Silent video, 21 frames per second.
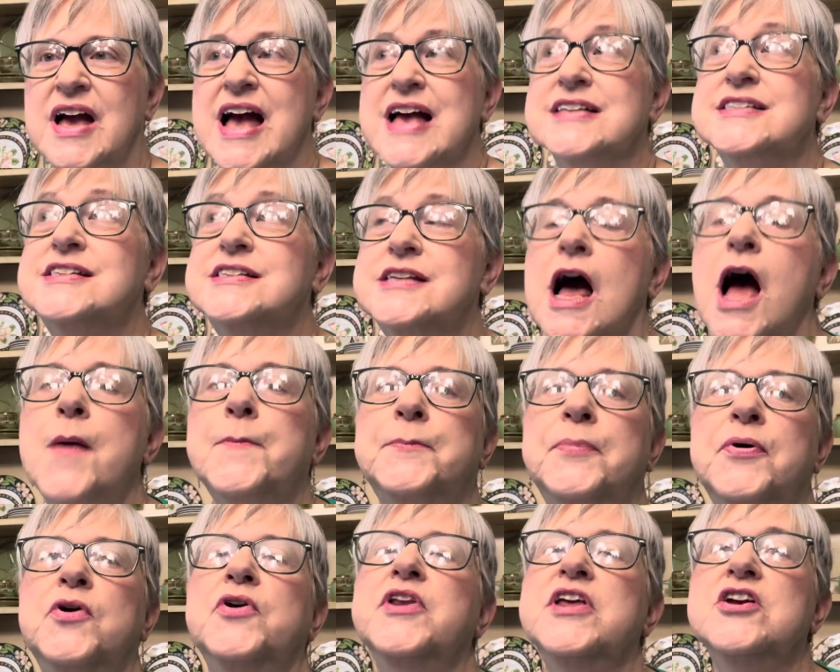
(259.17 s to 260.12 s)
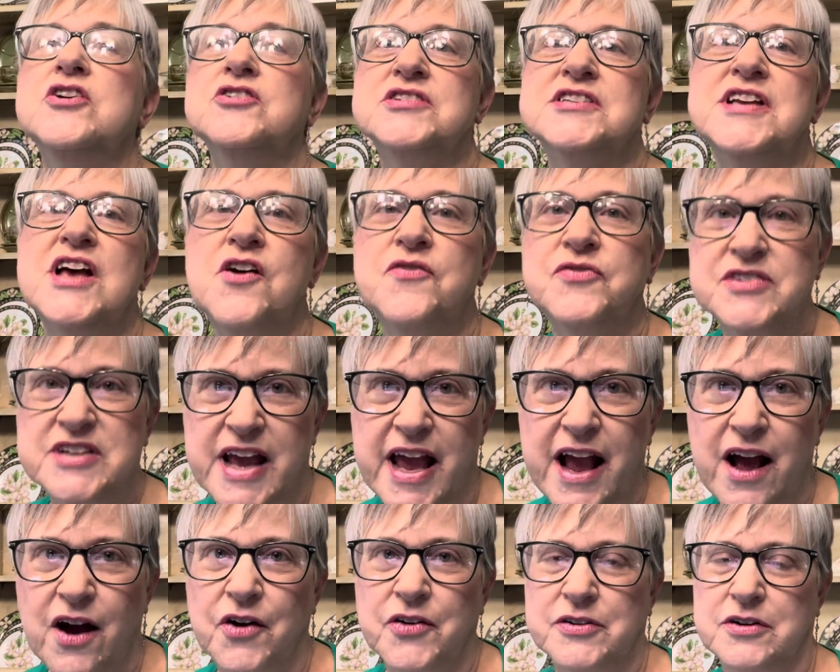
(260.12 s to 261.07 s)
Stop putting yourself
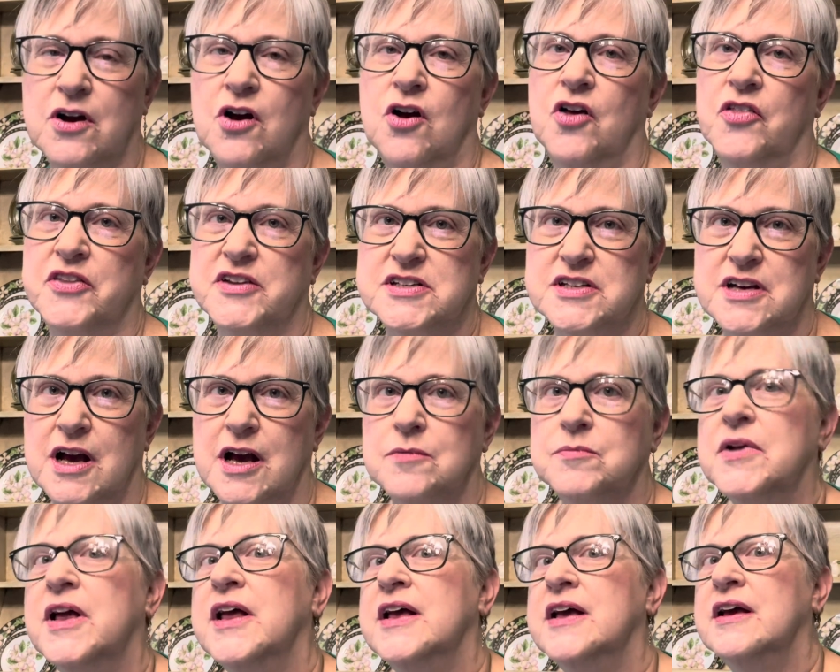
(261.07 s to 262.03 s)
down all the time.